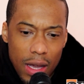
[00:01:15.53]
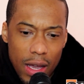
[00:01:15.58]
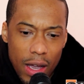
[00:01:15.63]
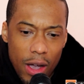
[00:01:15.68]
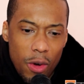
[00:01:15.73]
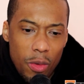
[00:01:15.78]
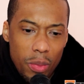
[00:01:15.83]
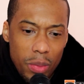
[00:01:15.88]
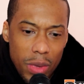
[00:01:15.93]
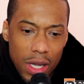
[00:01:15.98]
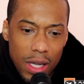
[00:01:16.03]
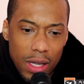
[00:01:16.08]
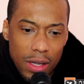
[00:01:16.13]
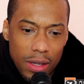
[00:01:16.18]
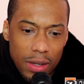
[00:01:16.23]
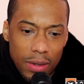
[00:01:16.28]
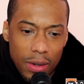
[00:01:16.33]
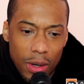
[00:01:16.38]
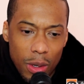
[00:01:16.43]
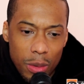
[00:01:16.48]
help me,
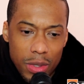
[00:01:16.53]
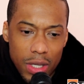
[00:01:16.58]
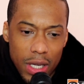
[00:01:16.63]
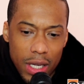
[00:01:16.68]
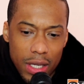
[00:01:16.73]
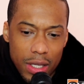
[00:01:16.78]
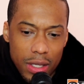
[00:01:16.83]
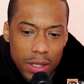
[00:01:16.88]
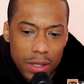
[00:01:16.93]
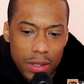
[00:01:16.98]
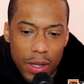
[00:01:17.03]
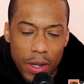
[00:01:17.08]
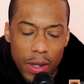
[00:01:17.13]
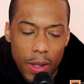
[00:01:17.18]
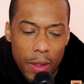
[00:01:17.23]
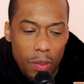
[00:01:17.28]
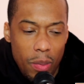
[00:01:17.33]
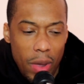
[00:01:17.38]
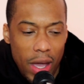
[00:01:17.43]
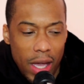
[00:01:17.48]
you know what I'm saying, just
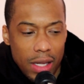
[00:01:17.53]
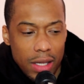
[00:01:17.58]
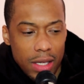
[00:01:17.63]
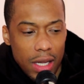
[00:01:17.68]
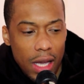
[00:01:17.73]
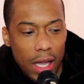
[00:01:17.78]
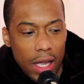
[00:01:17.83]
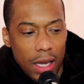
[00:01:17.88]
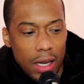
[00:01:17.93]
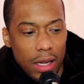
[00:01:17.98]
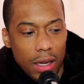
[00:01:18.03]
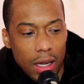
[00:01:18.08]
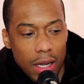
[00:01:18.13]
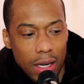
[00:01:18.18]
maintain and,